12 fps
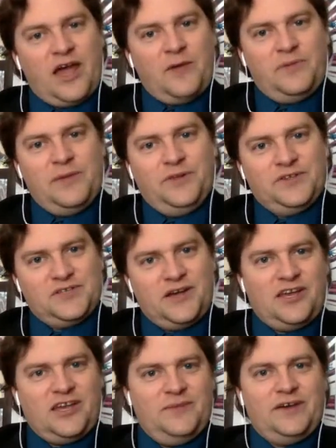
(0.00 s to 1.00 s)
people are
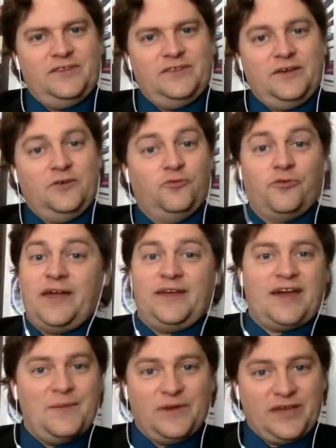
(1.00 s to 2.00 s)
talking about the great
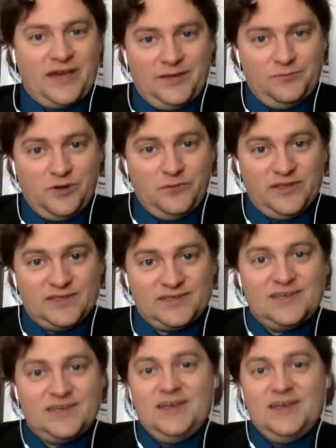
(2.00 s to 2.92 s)
Comic-Con moments,